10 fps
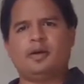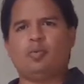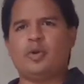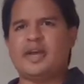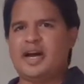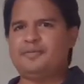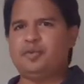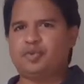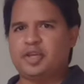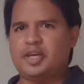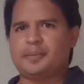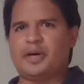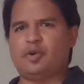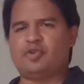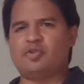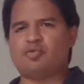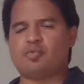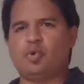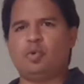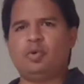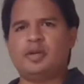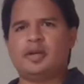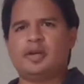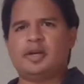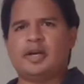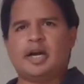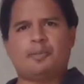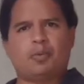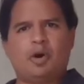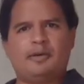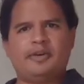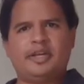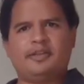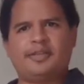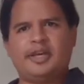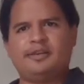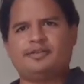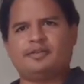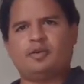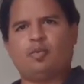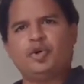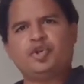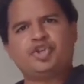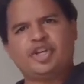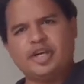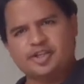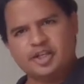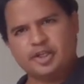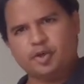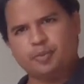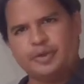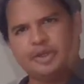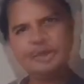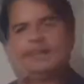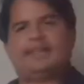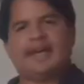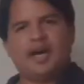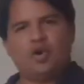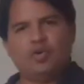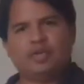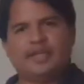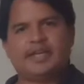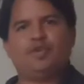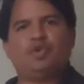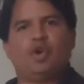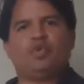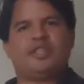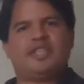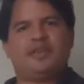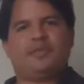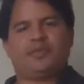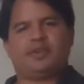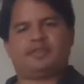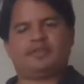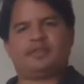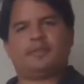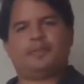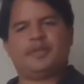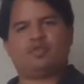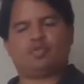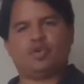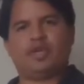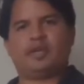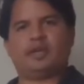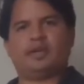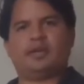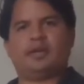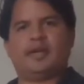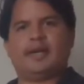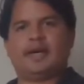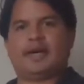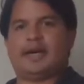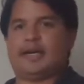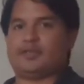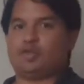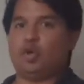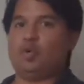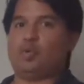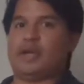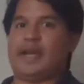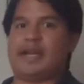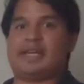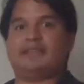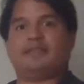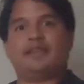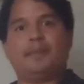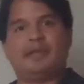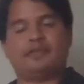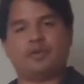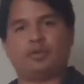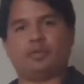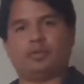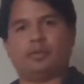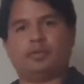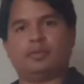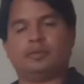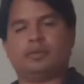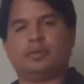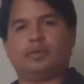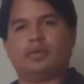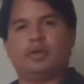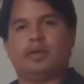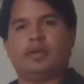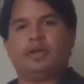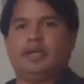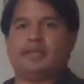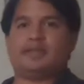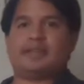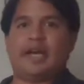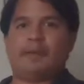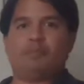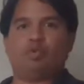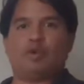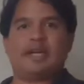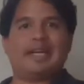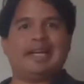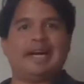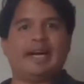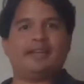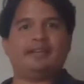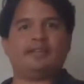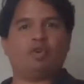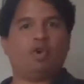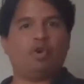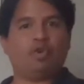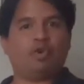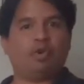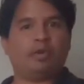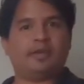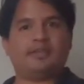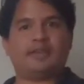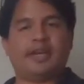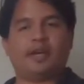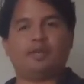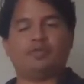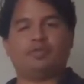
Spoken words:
we have to think about this rule, and probably things will change a little bit. Now that you know the difference between a tone and a semitone, it's time to analyze other scales,